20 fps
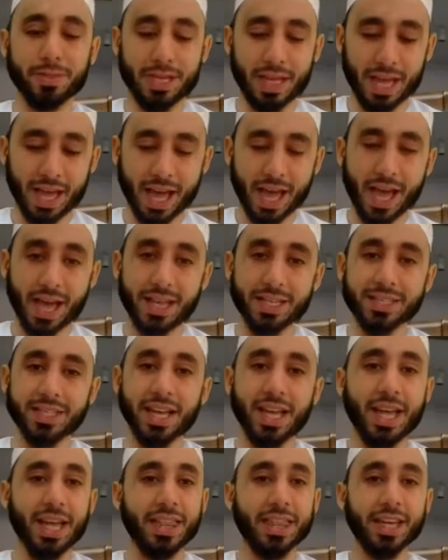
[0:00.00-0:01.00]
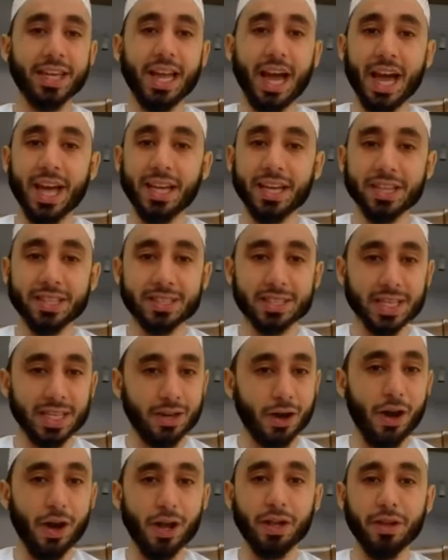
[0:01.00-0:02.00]
It has the guidance in
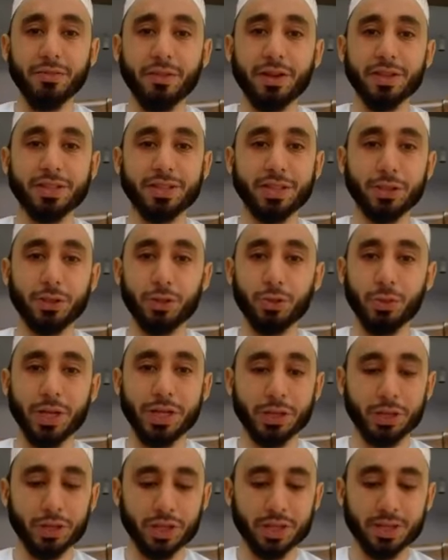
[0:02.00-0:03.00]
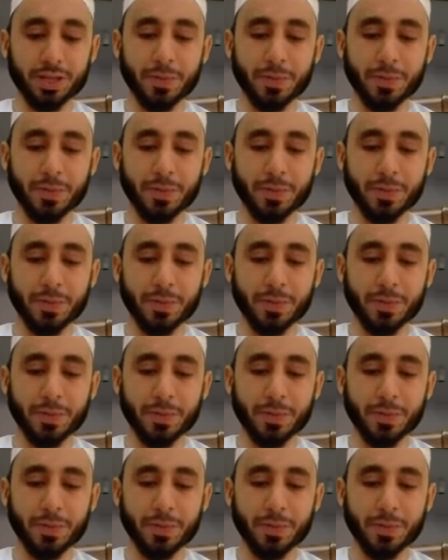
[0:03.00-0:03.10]
all of our situation.